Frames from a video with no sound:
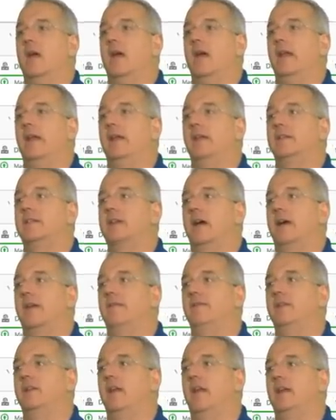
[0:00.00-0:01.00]
and inside
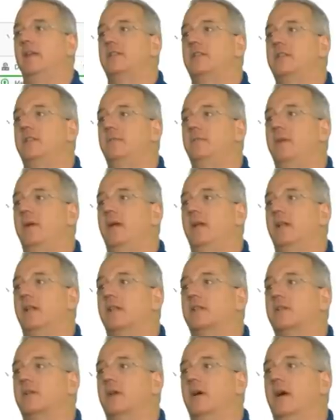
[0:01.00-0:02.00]
of D H C P,
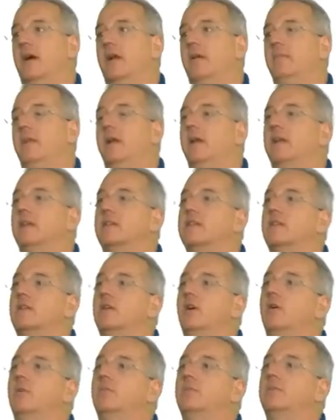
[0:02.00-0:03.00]
let's go ahead and make a
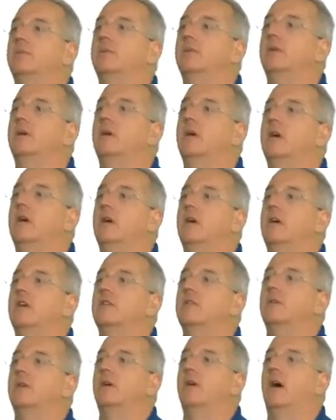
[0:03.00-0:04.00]
scope.
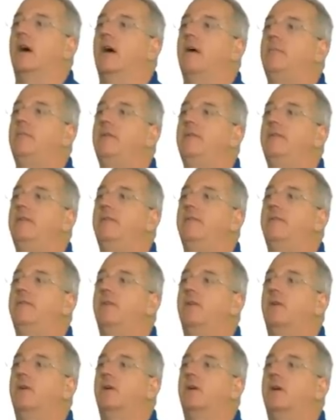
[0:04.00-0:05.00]
So go I P v
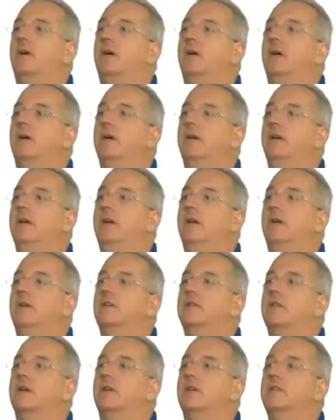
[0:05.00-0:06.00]
four,
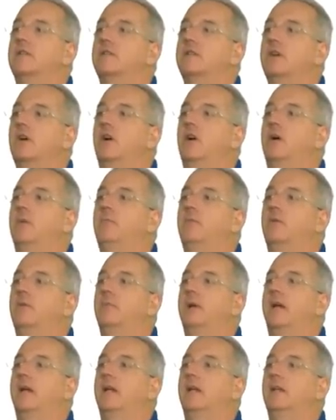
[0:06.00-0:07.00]
here's our scope, we'll
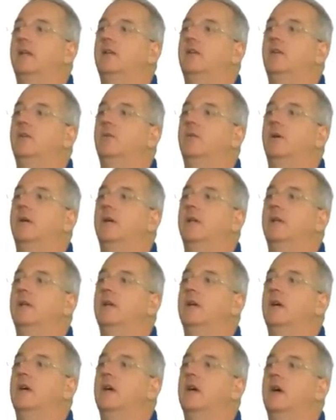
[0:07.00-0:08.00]
make a new
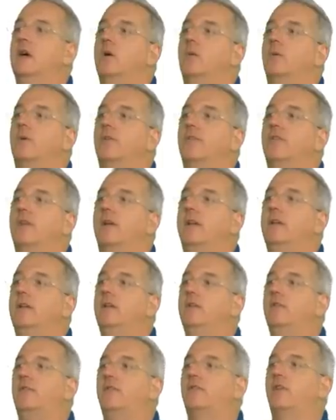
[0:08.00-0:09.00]
one, we'll say
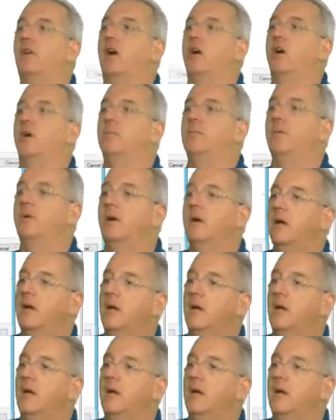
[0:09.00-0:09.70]
new scope,